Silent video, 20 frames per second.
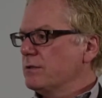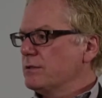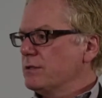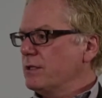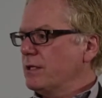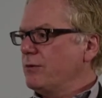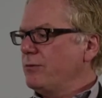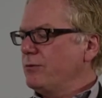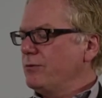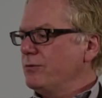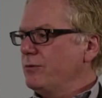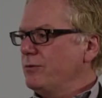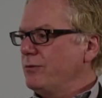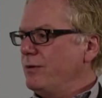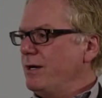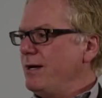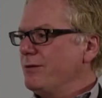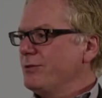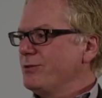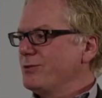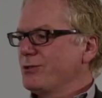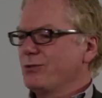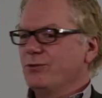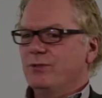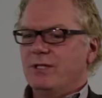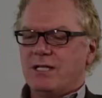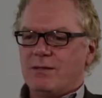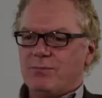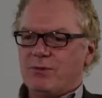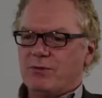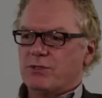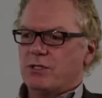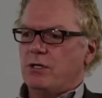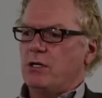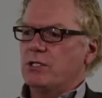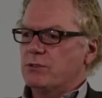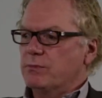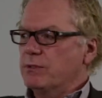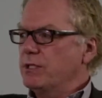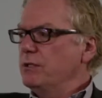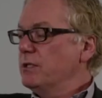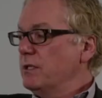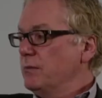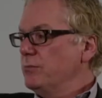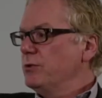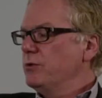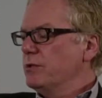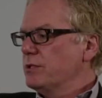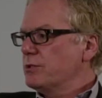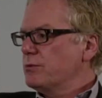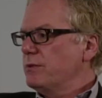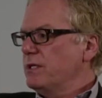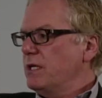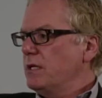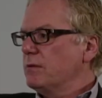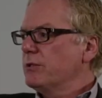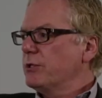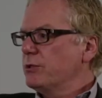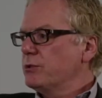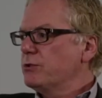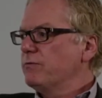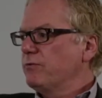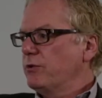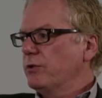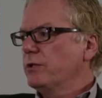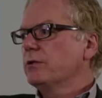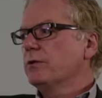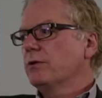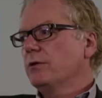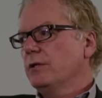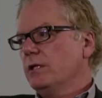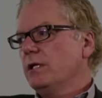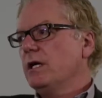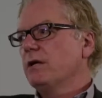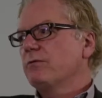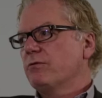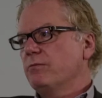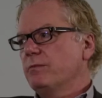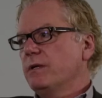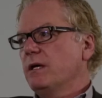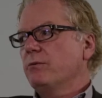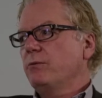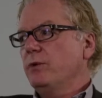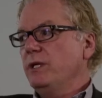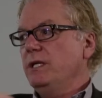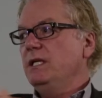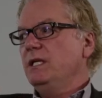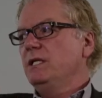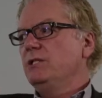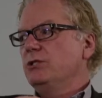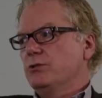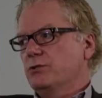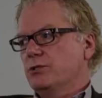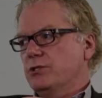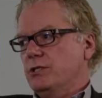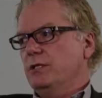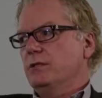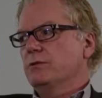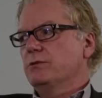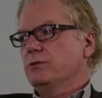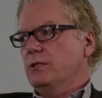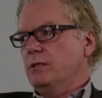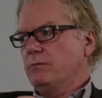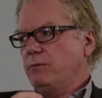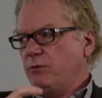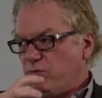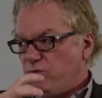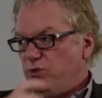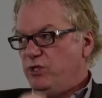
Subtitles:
It's like, wow, you screwed that up. That was awesome. Can you come do this one now? Because you've really learned a lot from that. We need your skills here.